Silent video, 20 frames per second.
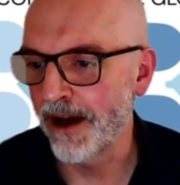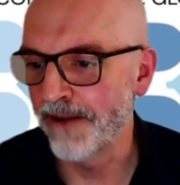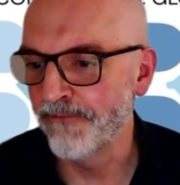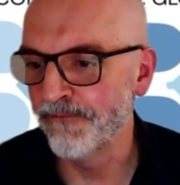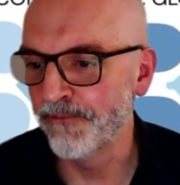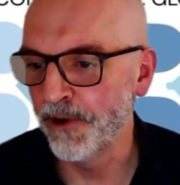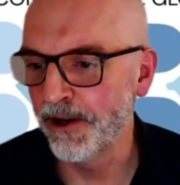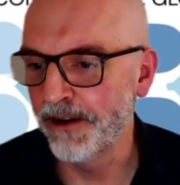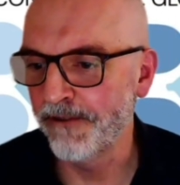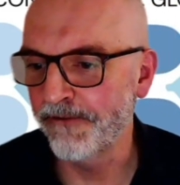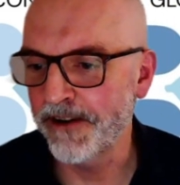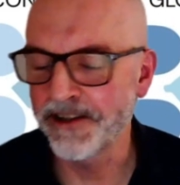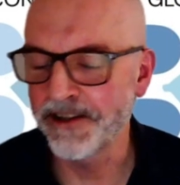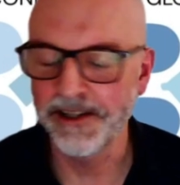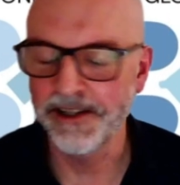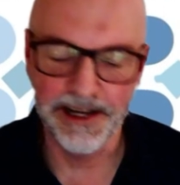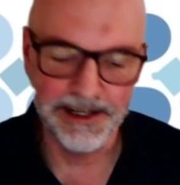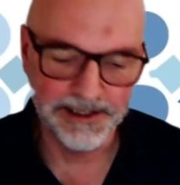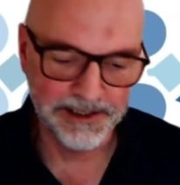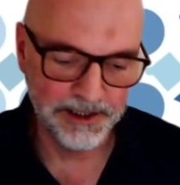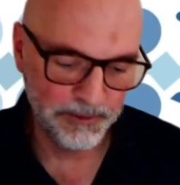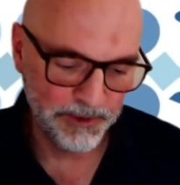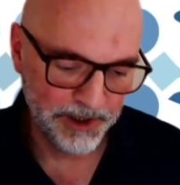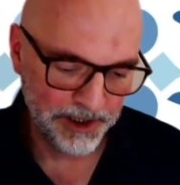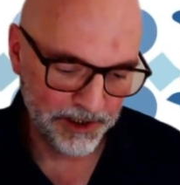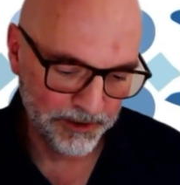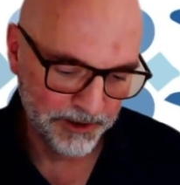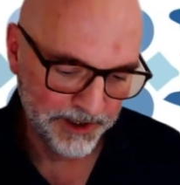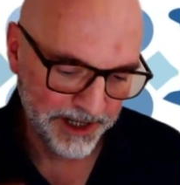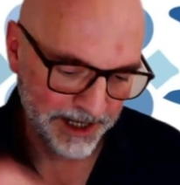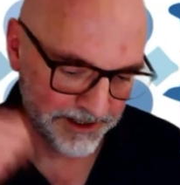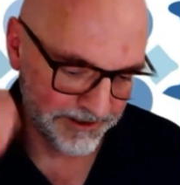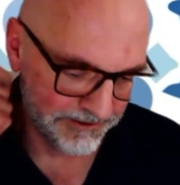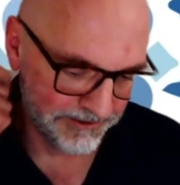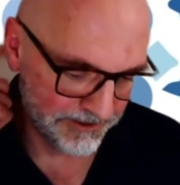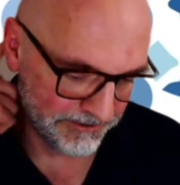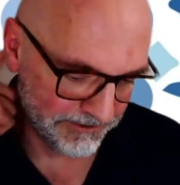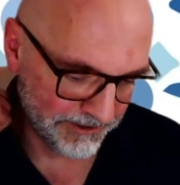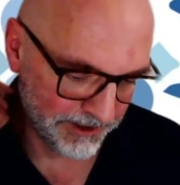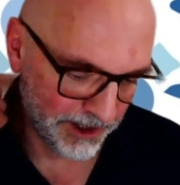really fascinated with your kind of the
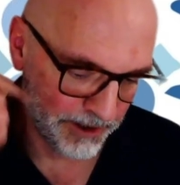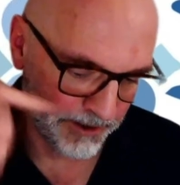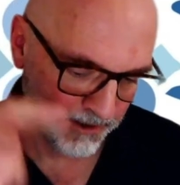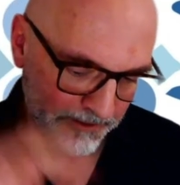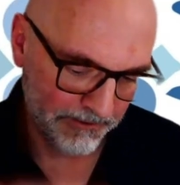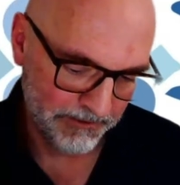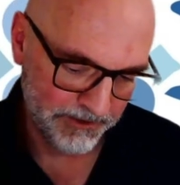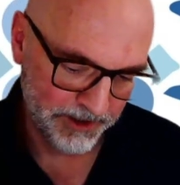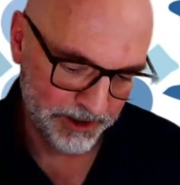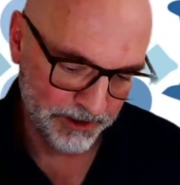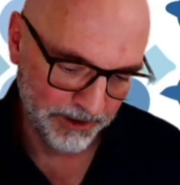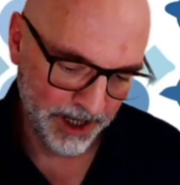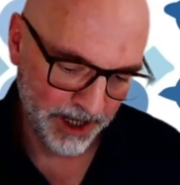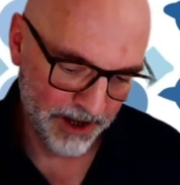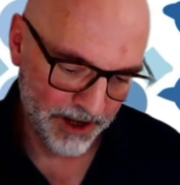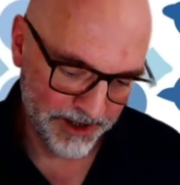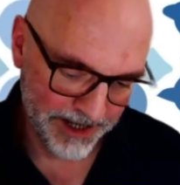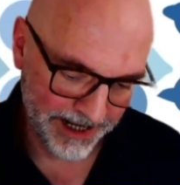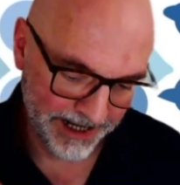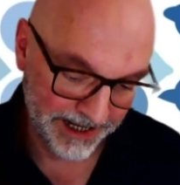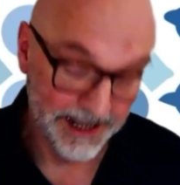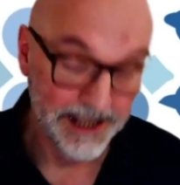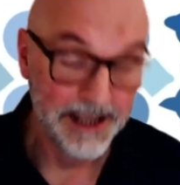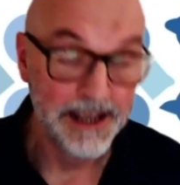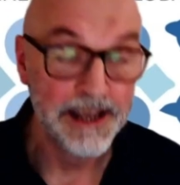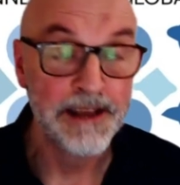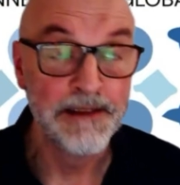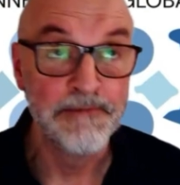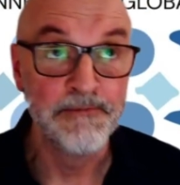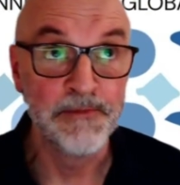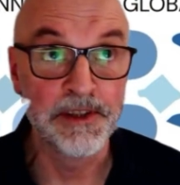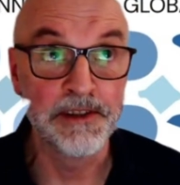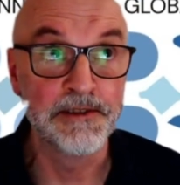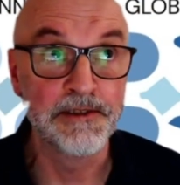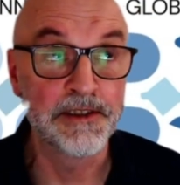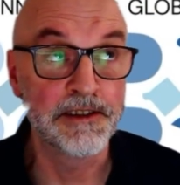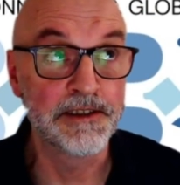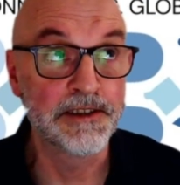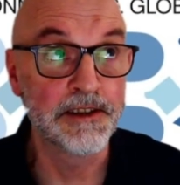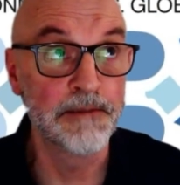flow of your learning.
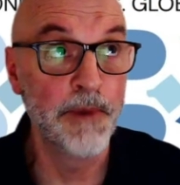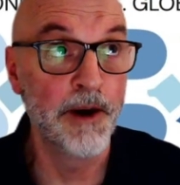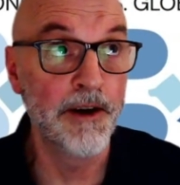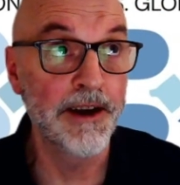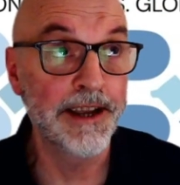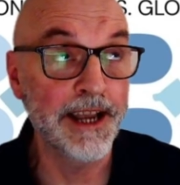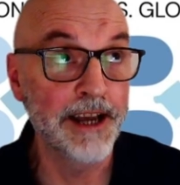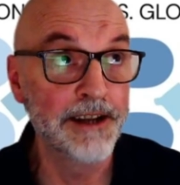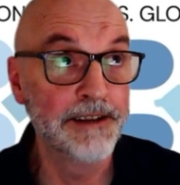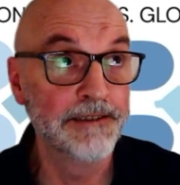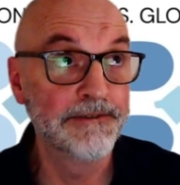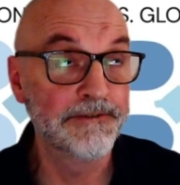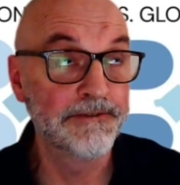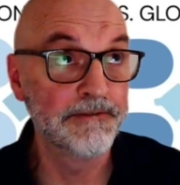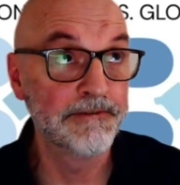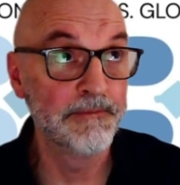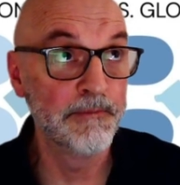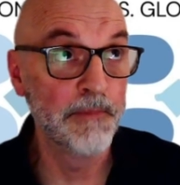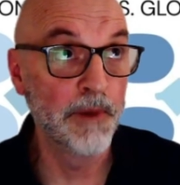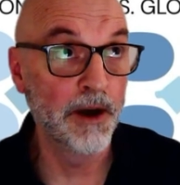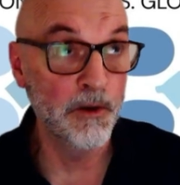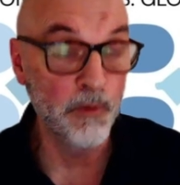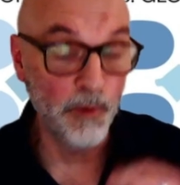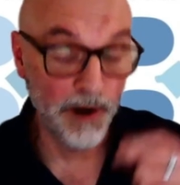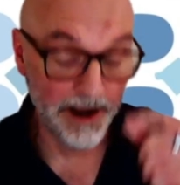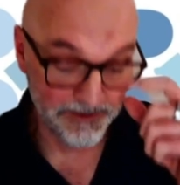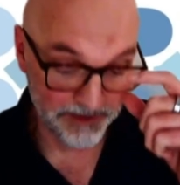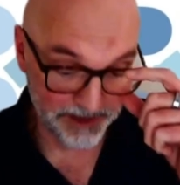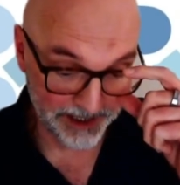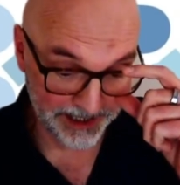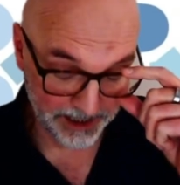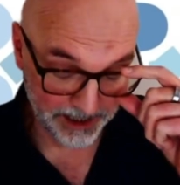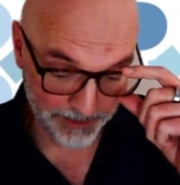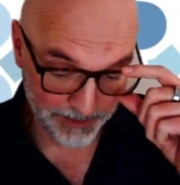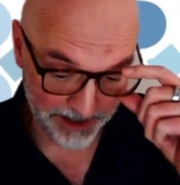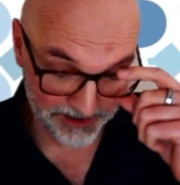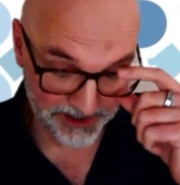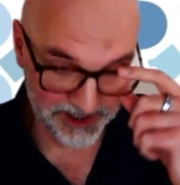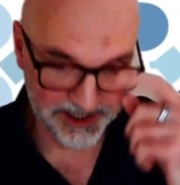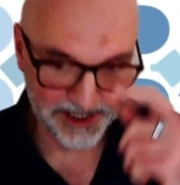So my way of thinking about
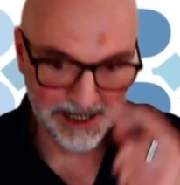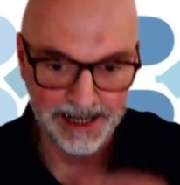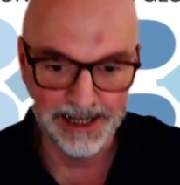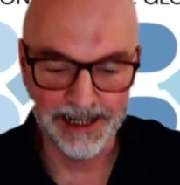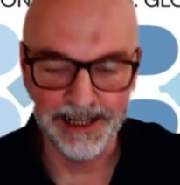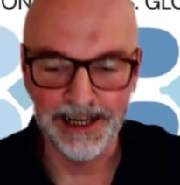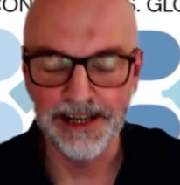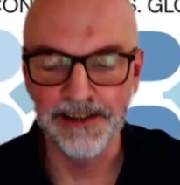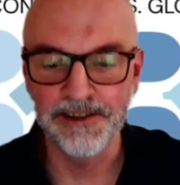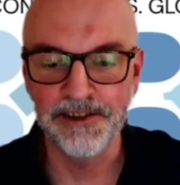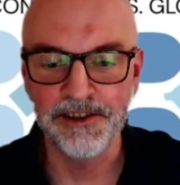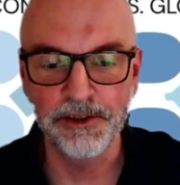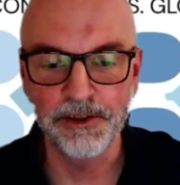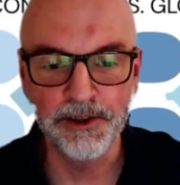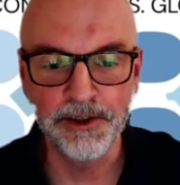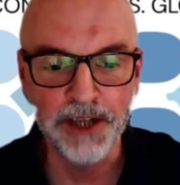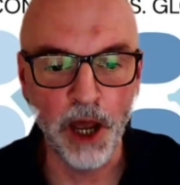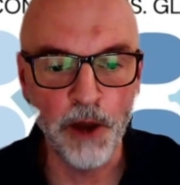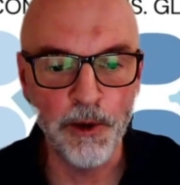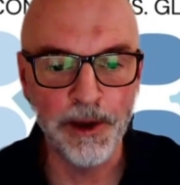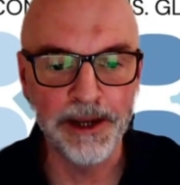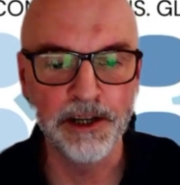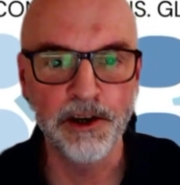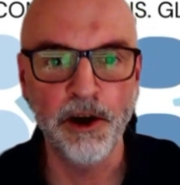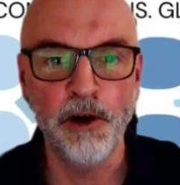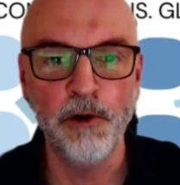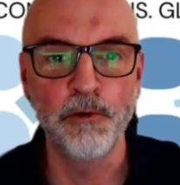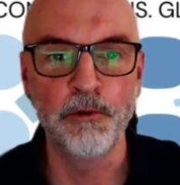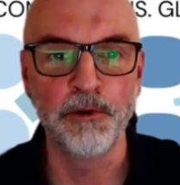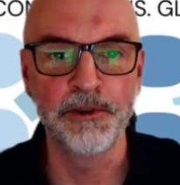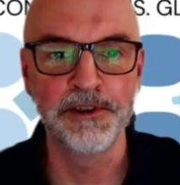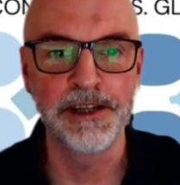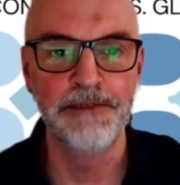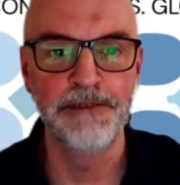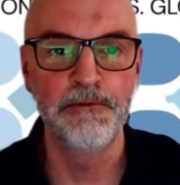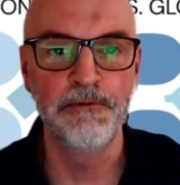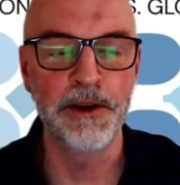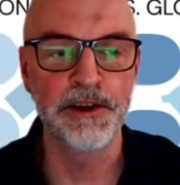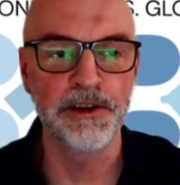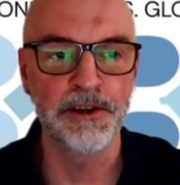understanding is, so you go in cold as an
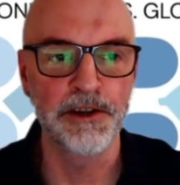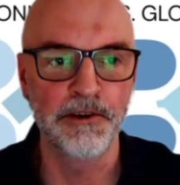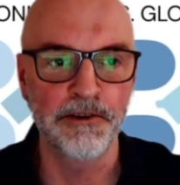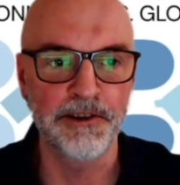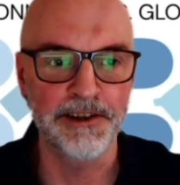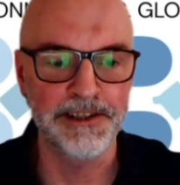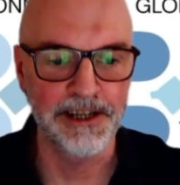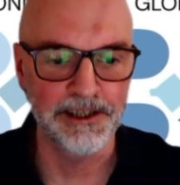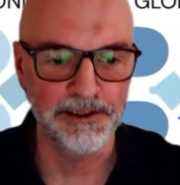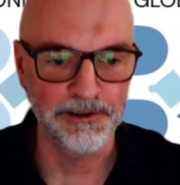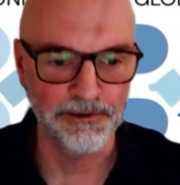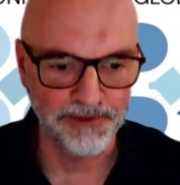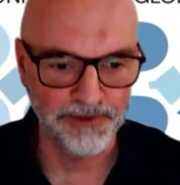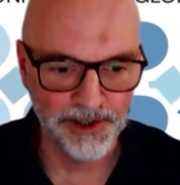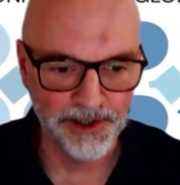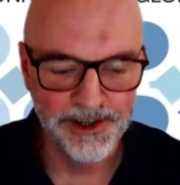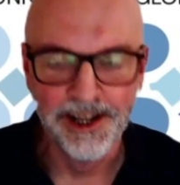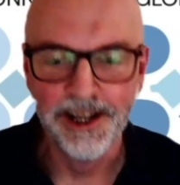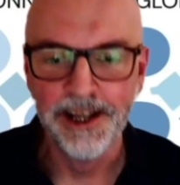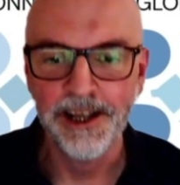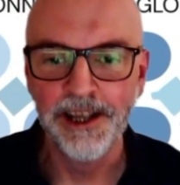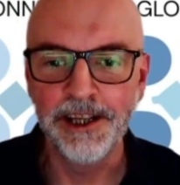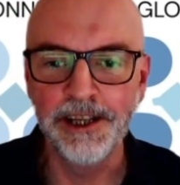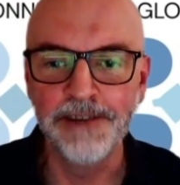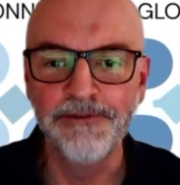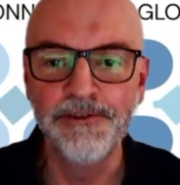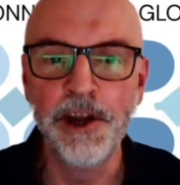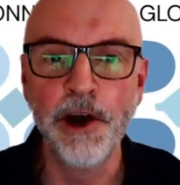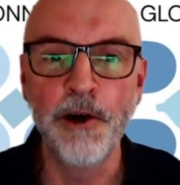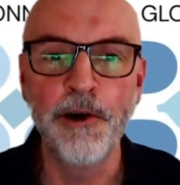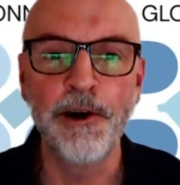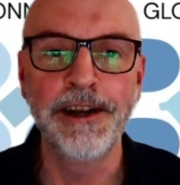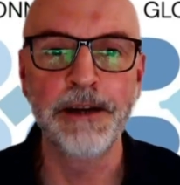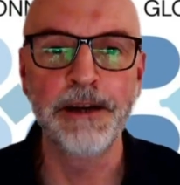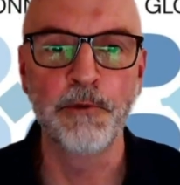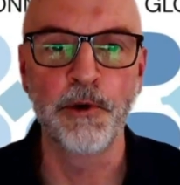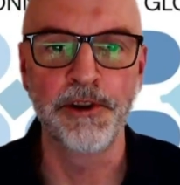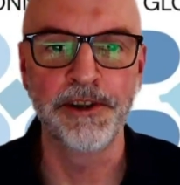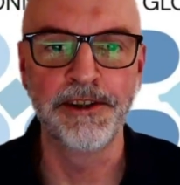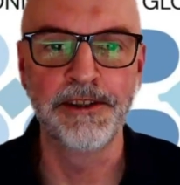information architect often, you've no idea
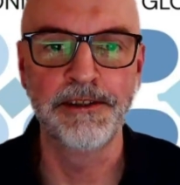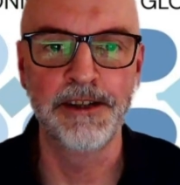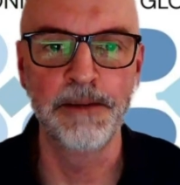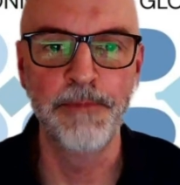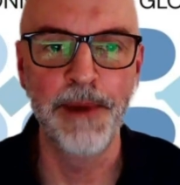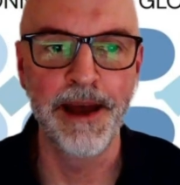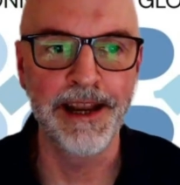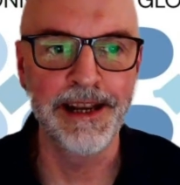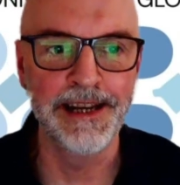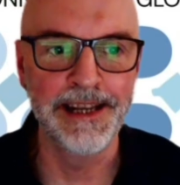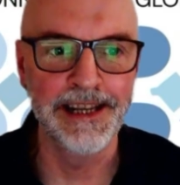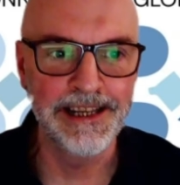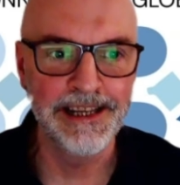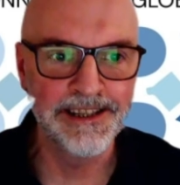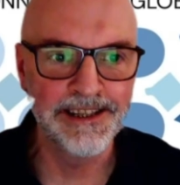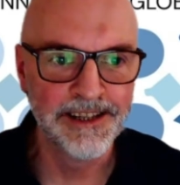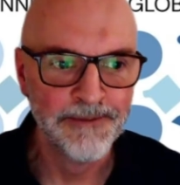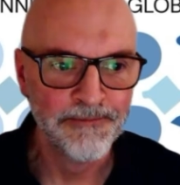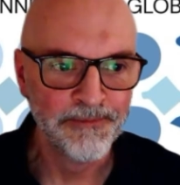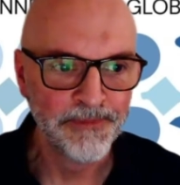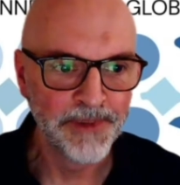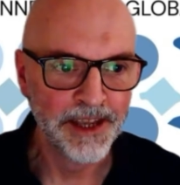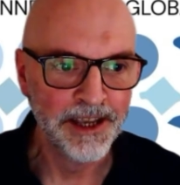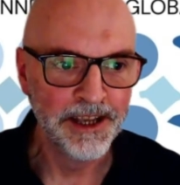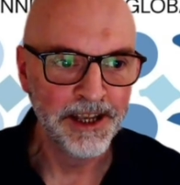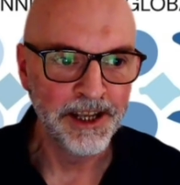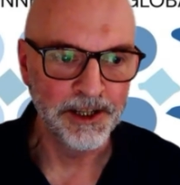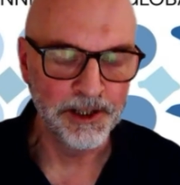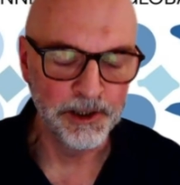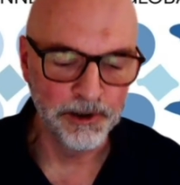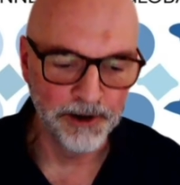what the domain is. Yeah. Your